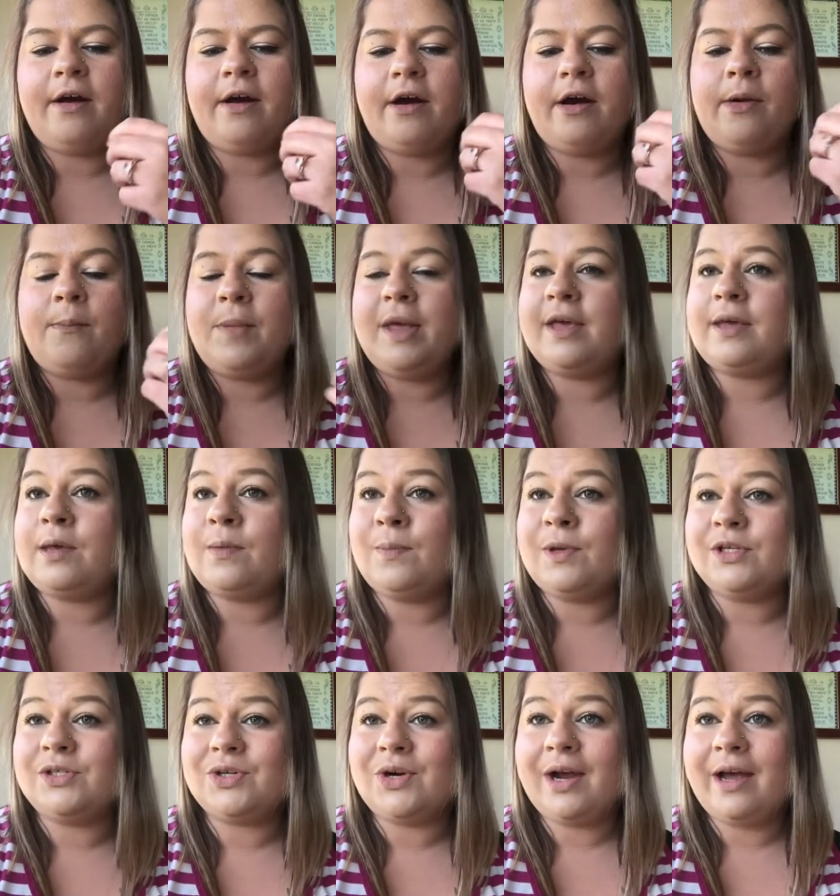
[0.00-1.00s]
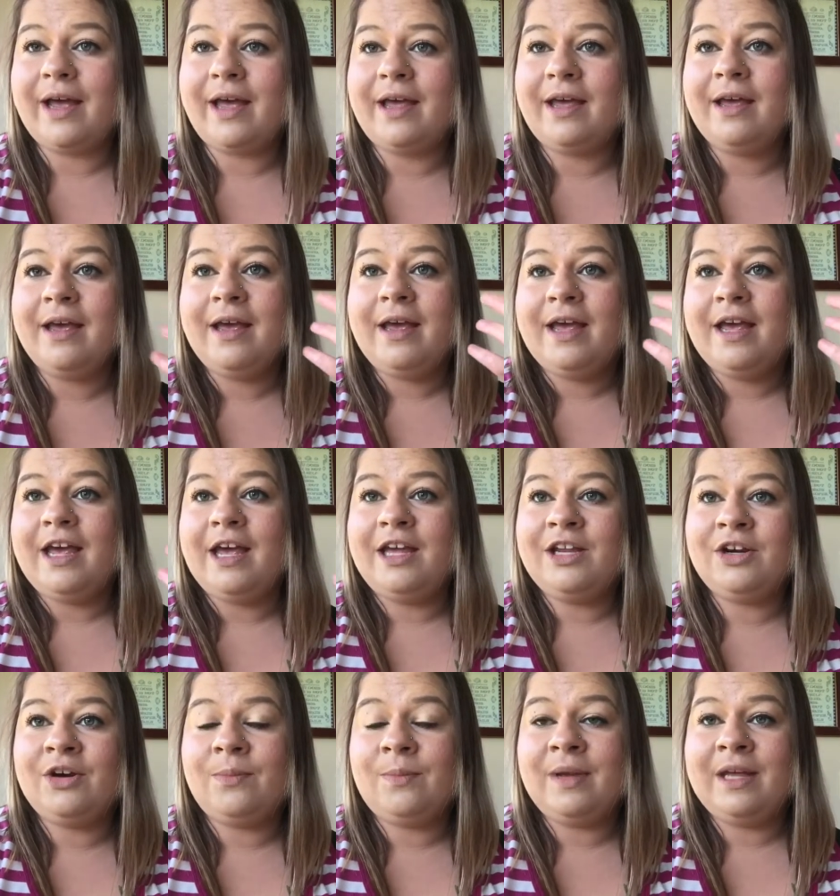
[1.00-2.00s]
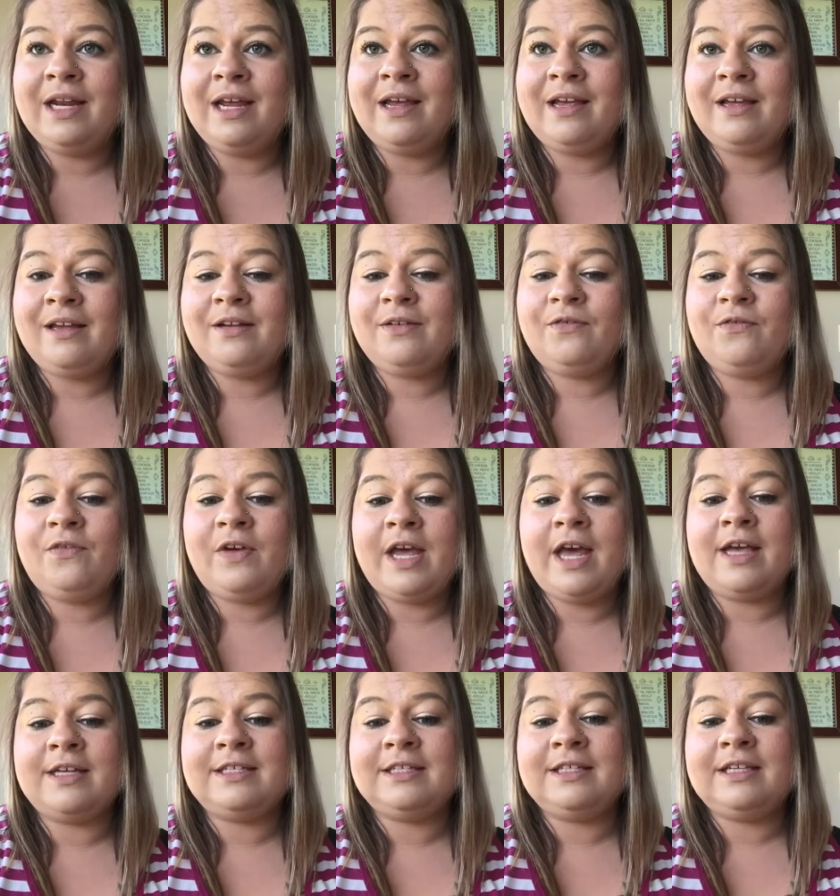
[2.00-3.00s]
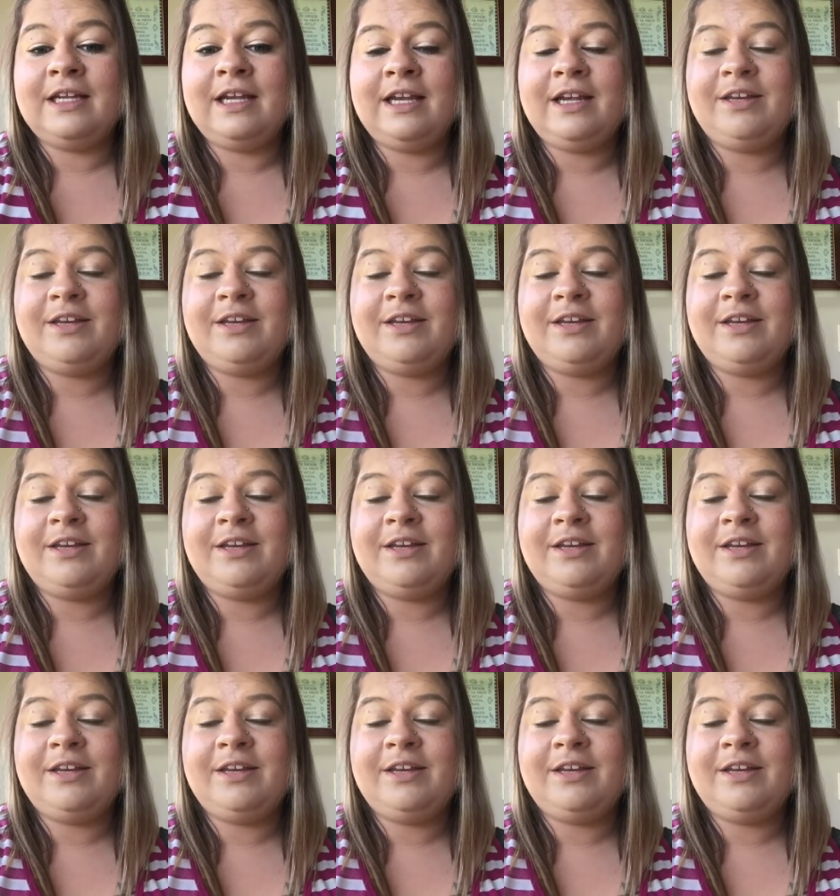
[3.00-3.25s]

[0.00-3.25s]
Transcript: are making me try intermittent fasting.